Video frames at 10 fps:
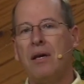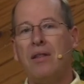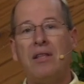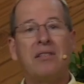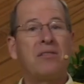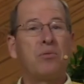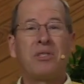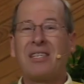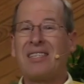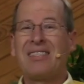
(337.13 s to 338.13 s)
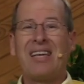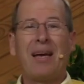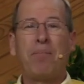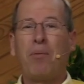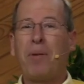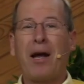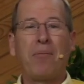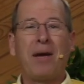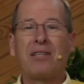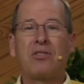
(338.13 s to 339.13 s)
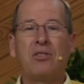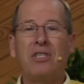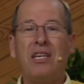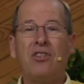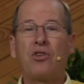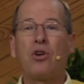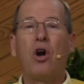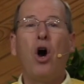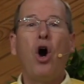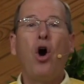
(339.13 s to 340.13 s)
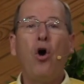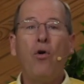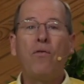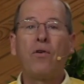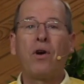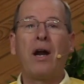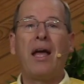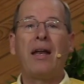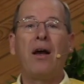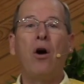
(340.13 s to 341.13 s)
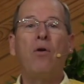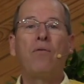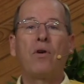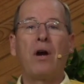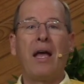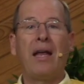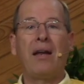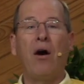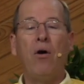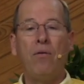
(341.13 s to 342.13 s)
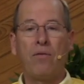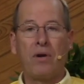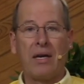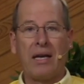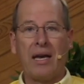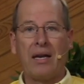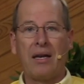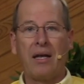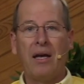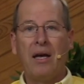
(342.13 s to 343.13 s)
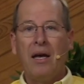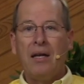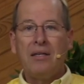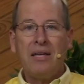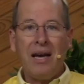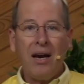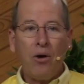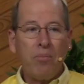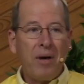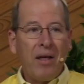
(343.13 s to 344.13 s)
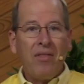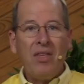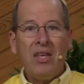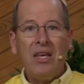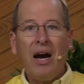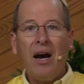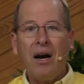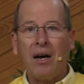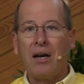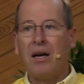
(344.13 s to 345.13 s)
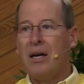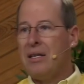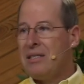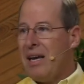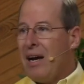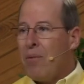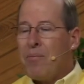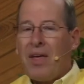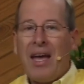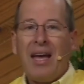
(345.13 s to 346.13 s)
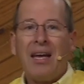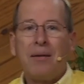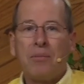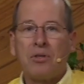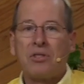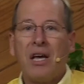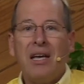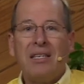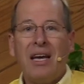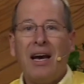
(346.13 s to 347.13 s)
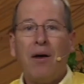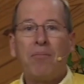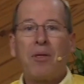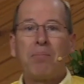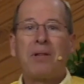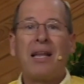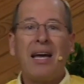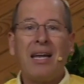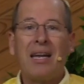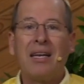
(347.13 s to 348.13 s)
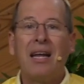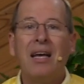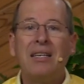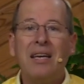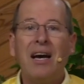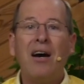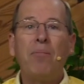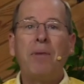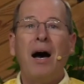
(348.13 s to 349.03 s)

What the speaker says: This was example by our master teacher over and over and over again. To help the young, to help the animals, to help the planet, to help